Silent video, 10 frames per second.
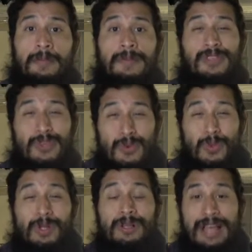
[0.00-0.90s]
you
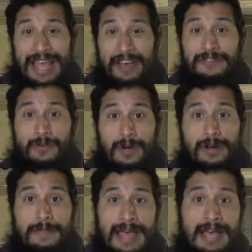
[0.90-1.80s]
will have to wear
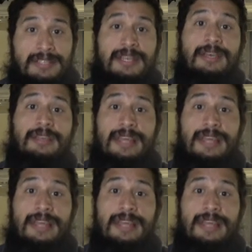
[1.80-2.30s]
a mask.